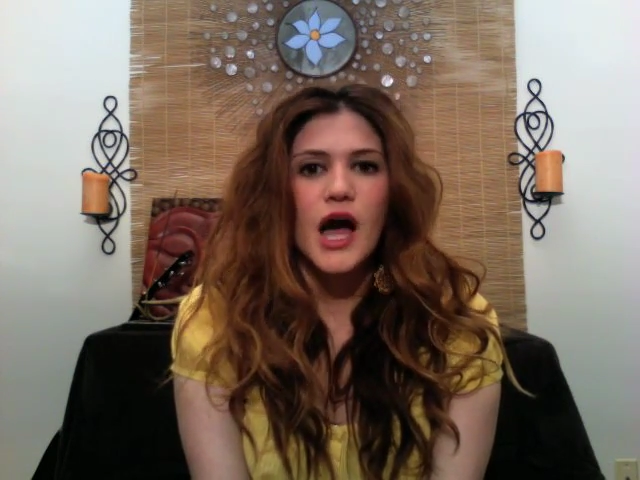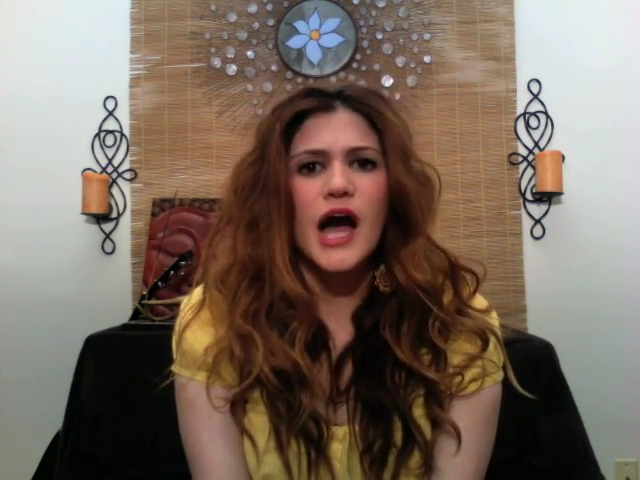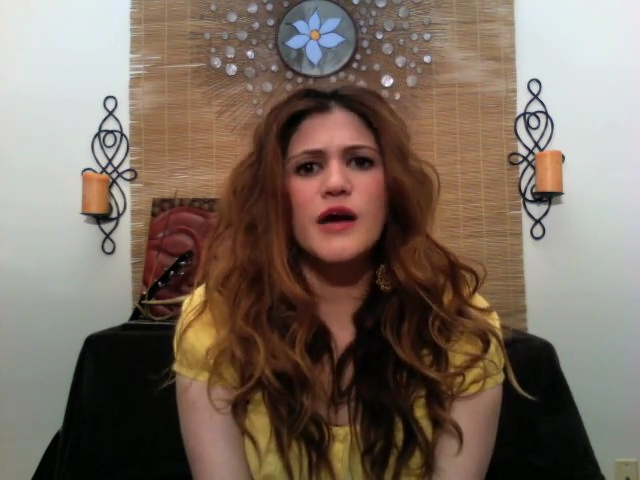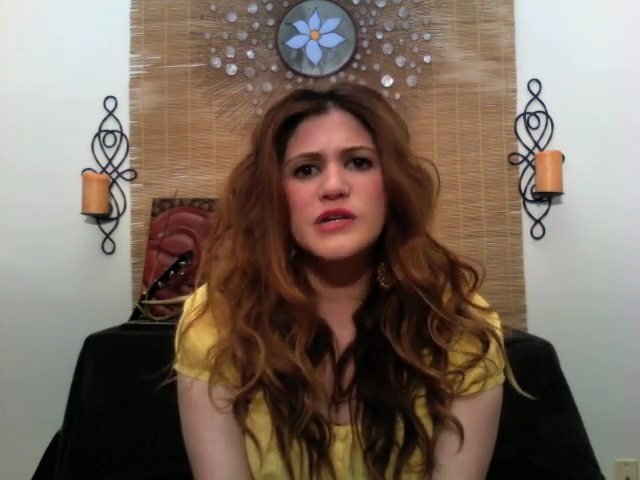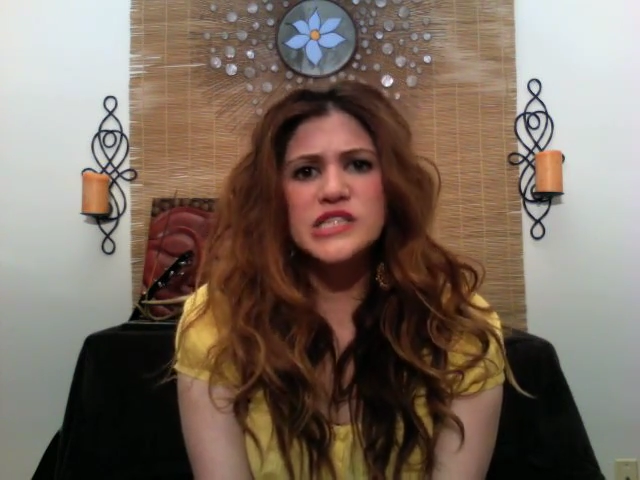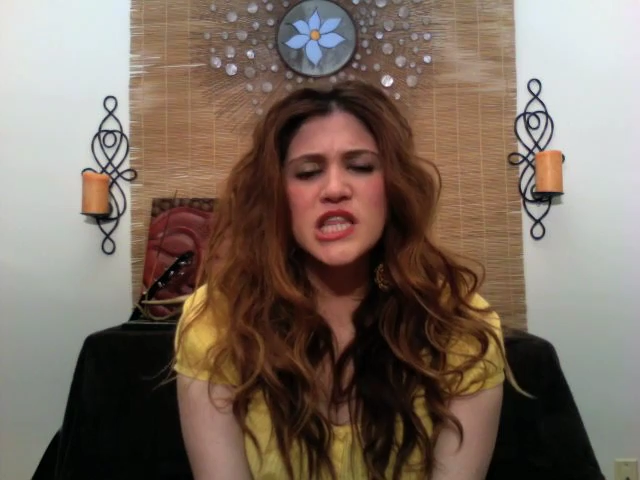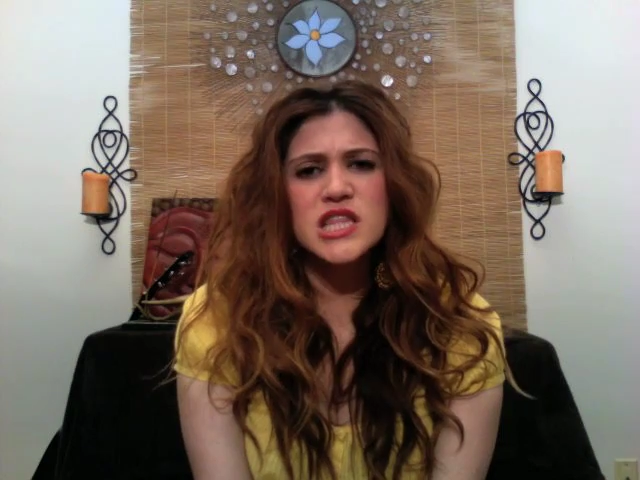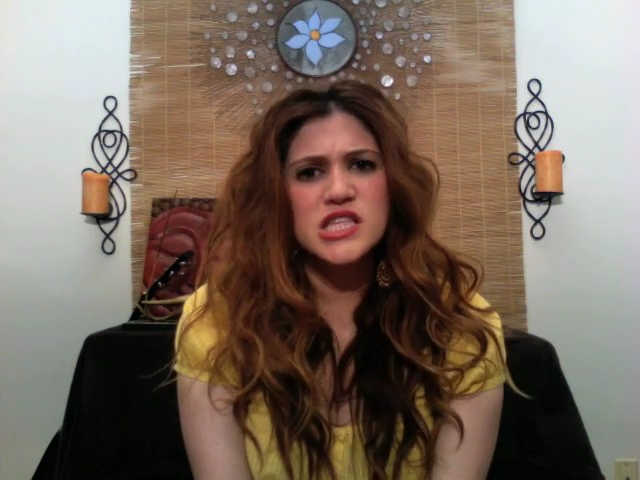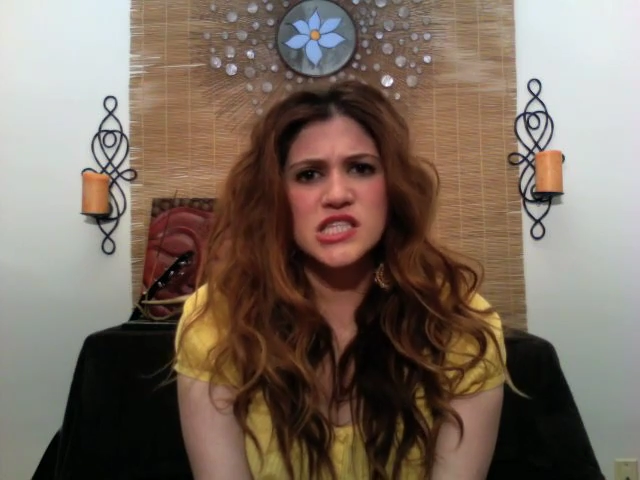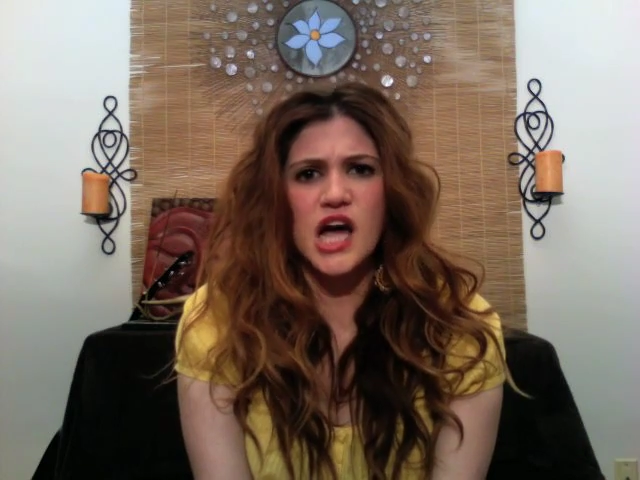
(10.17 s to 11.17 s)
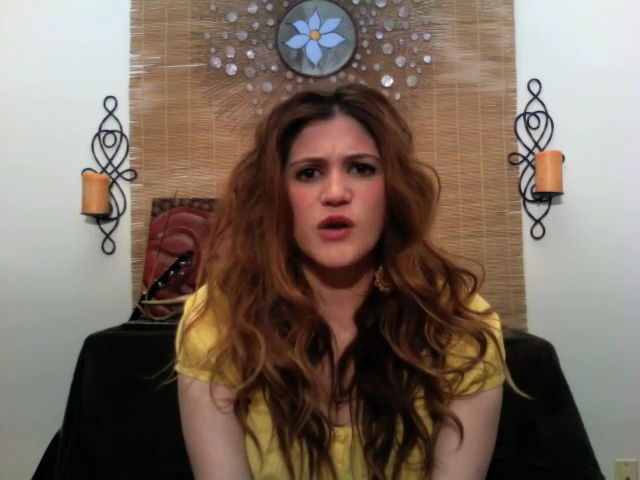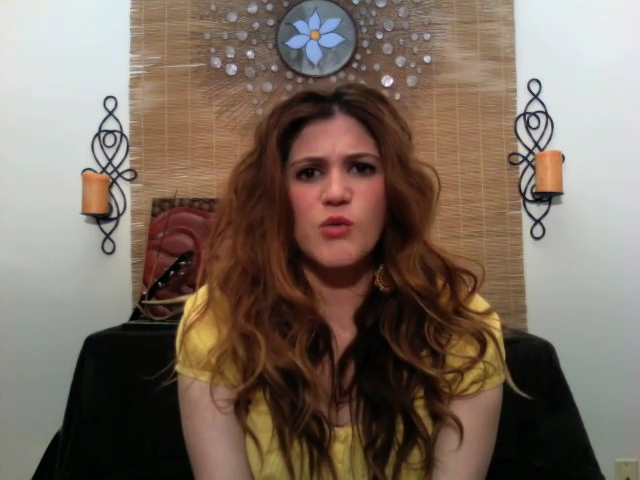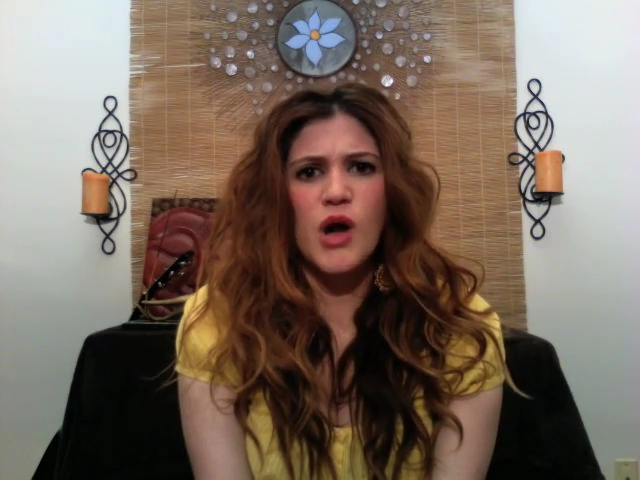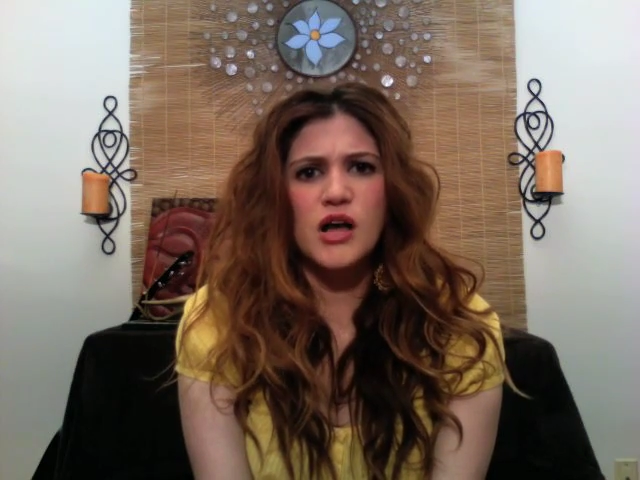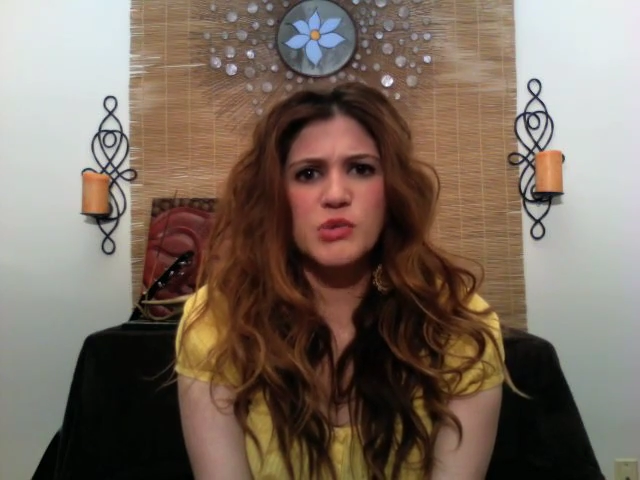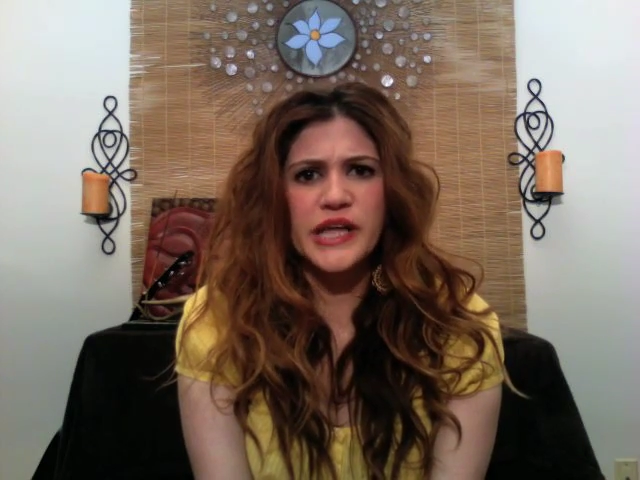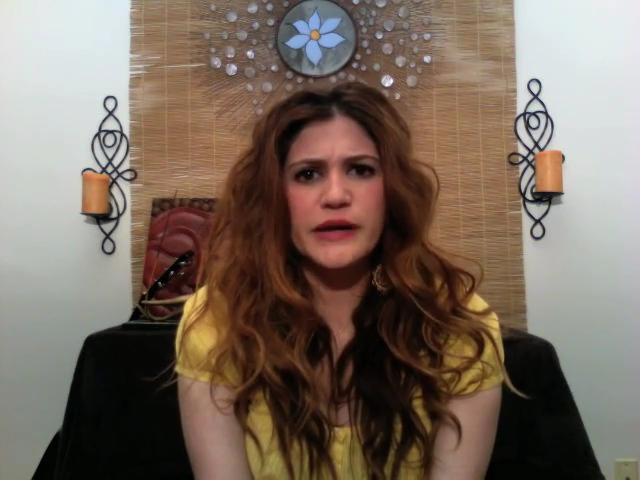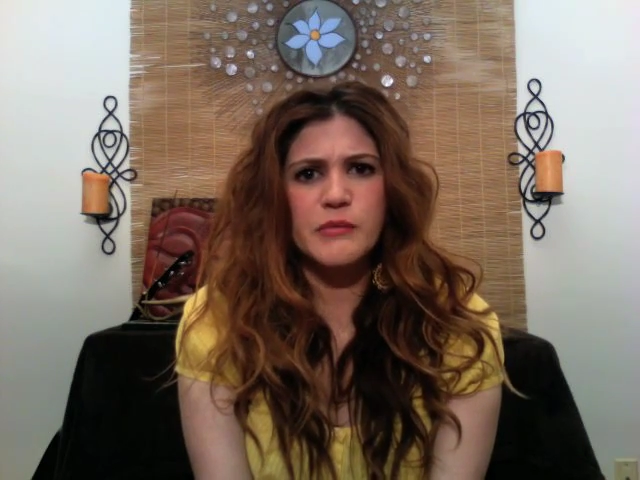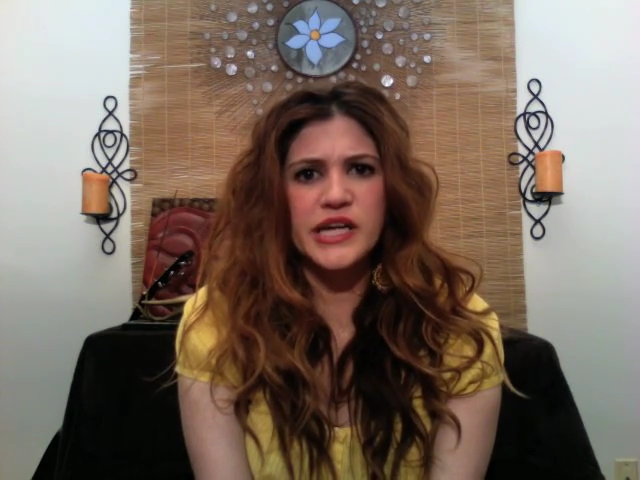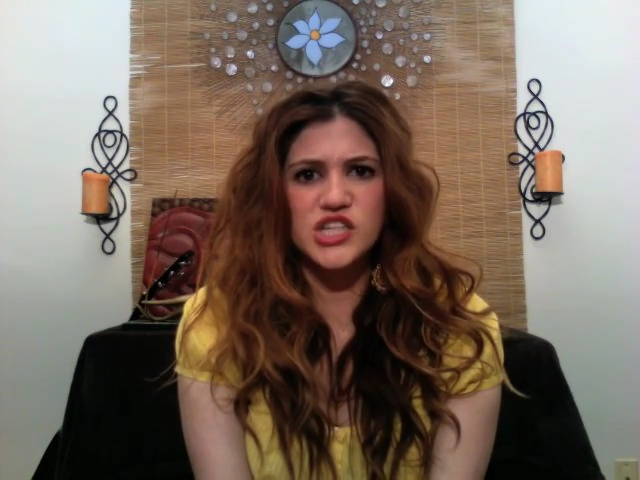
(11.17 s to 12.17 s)
I was on the sidewalk
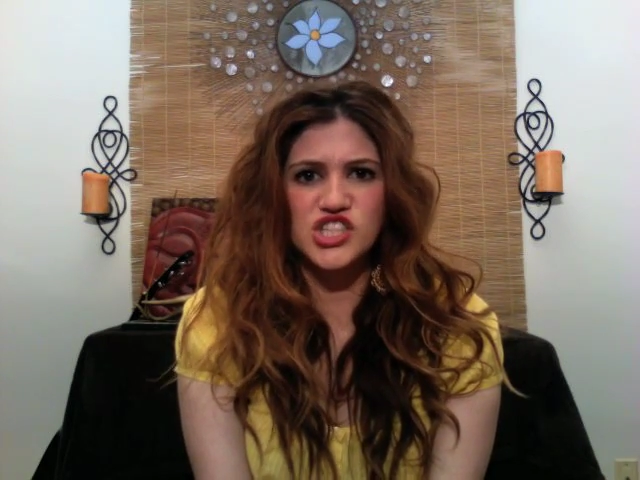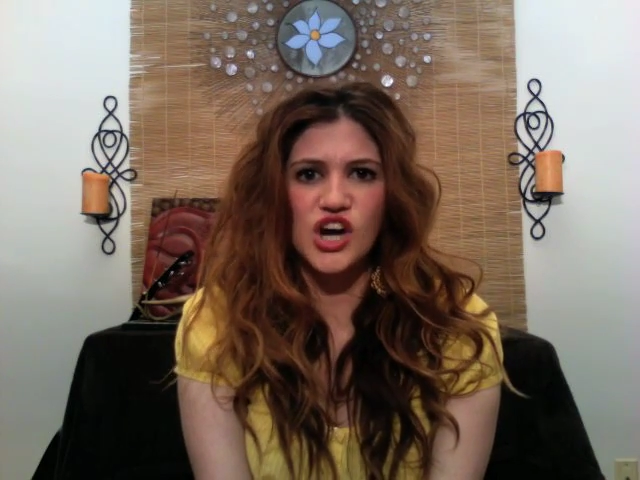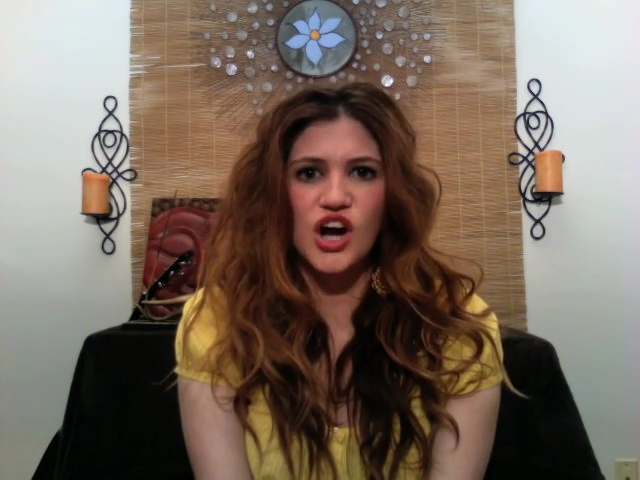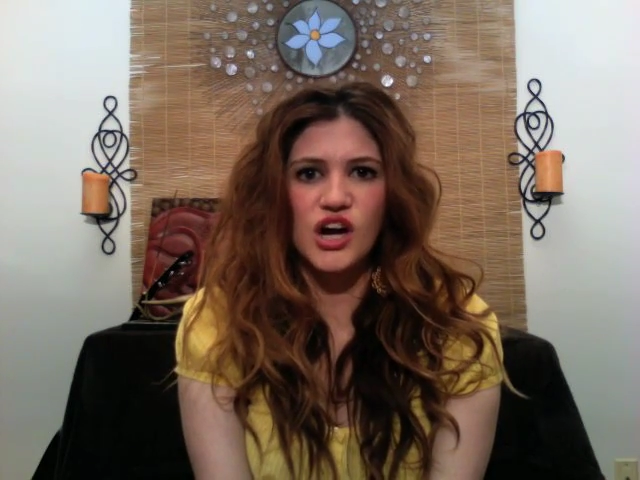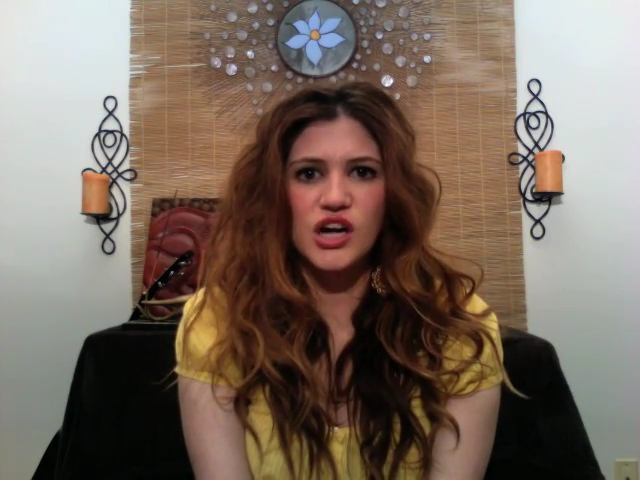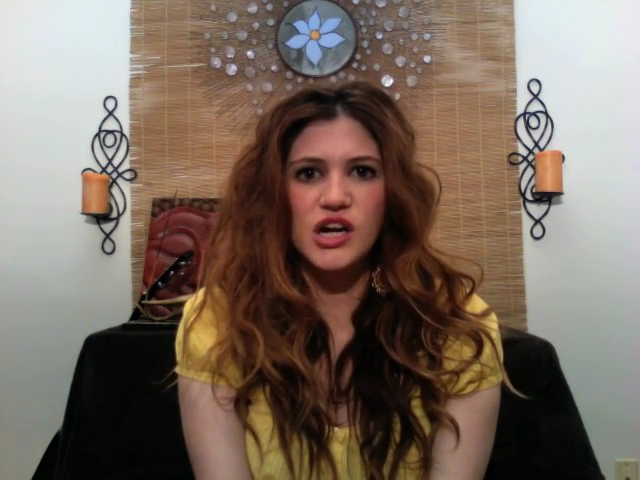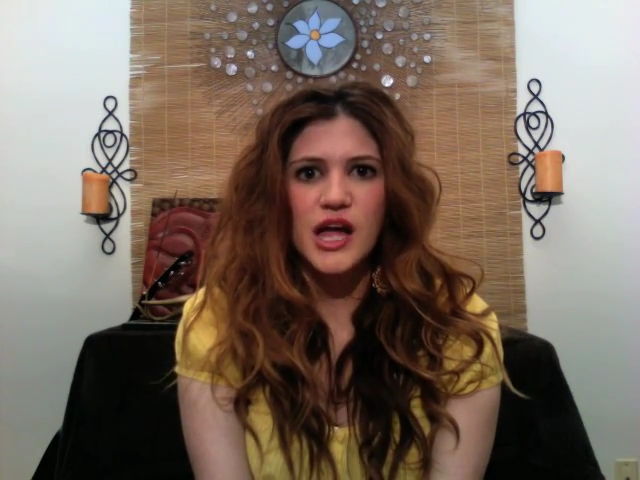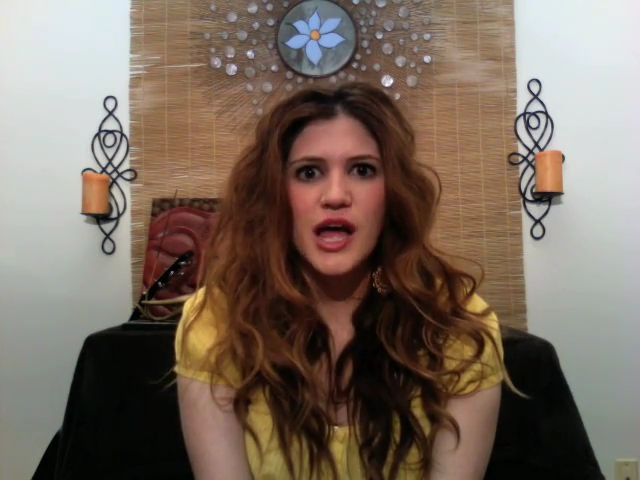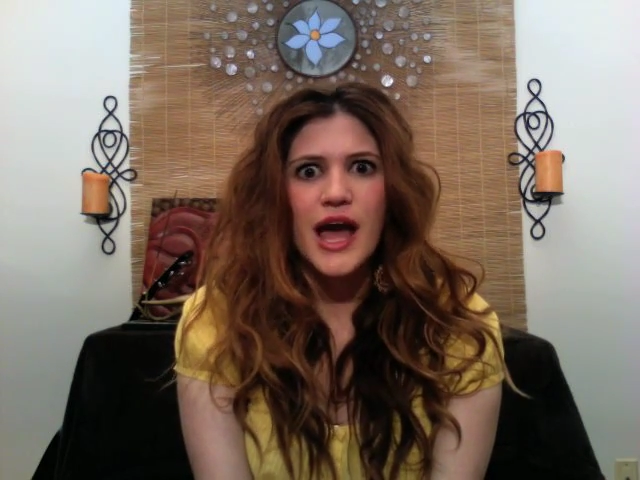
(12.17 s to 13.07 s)
playing my guitar,